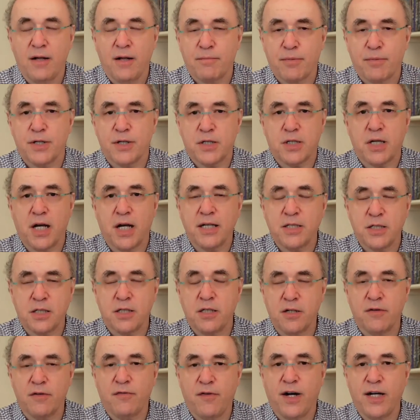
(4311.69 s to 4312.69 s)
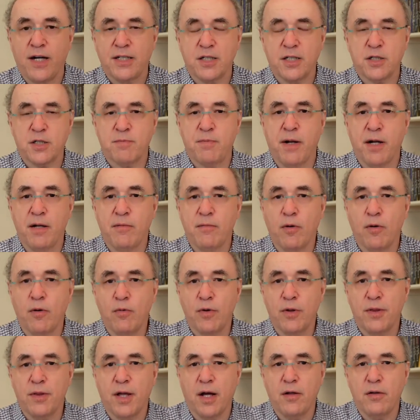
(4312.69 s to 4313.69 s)
precisely defined experiment
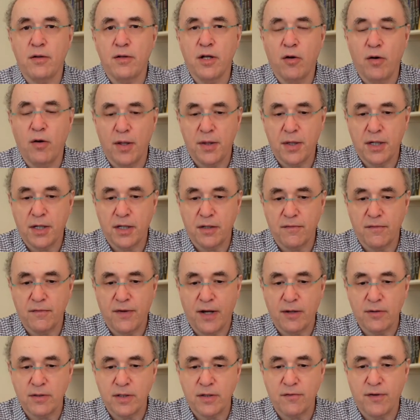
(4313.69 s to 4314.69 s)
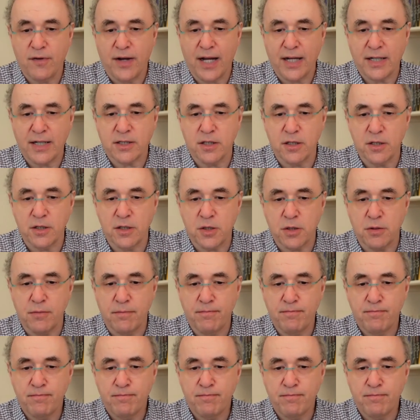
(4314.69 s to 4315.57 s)
with no, no other confounding factors.